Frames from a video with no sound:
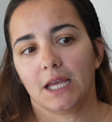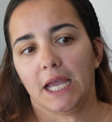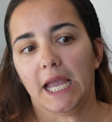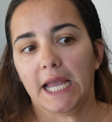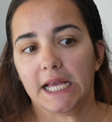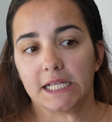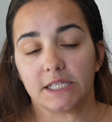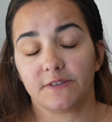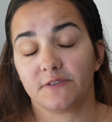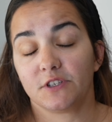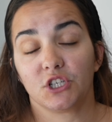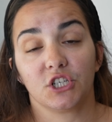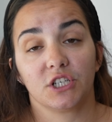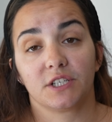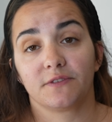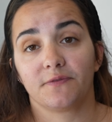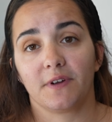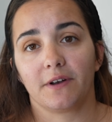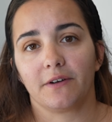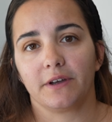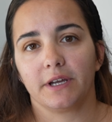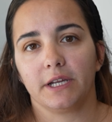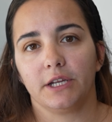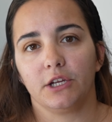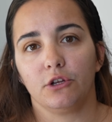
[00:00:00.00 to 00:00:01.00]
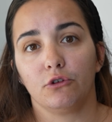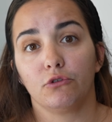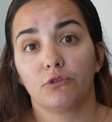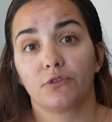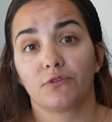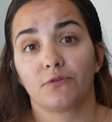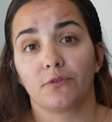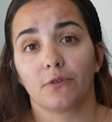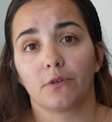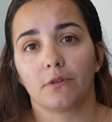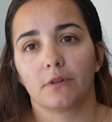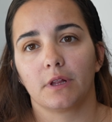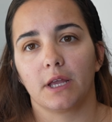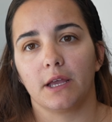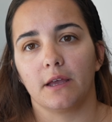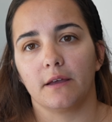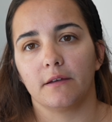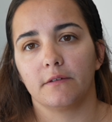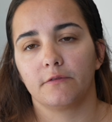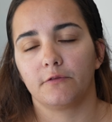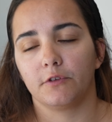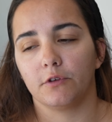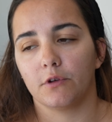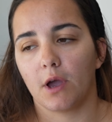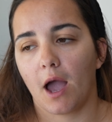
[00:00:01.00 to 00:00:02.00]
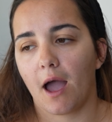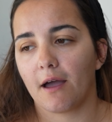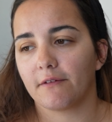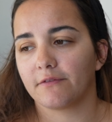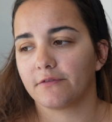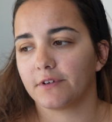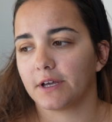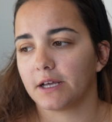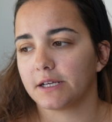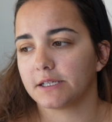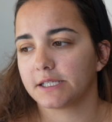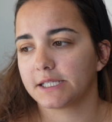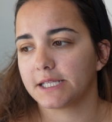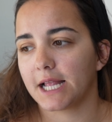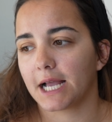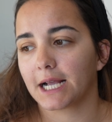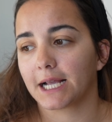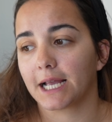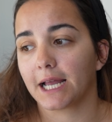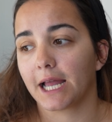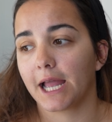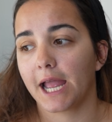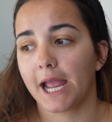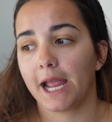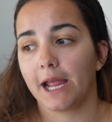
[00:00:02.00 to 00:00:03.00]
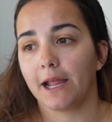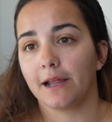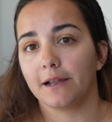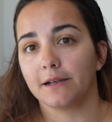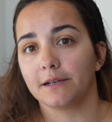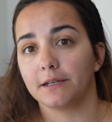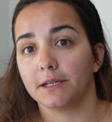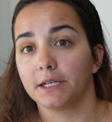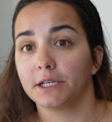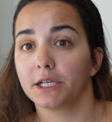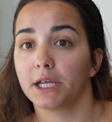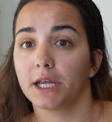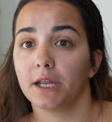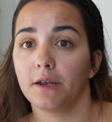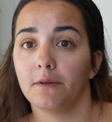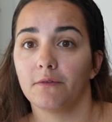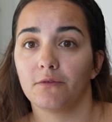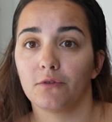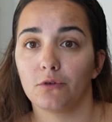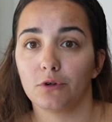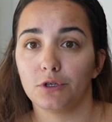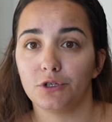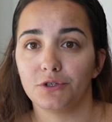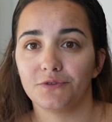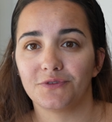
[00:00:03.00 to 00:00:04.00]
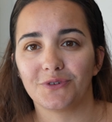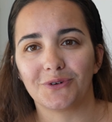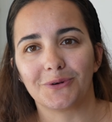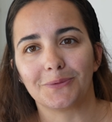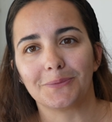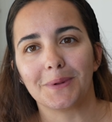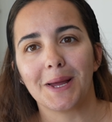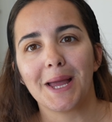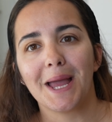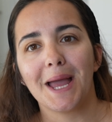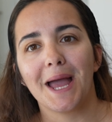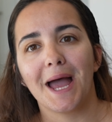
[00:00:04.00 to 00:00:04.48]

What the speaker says: it's just very useful. If you have a snack at hand, it can avoid you from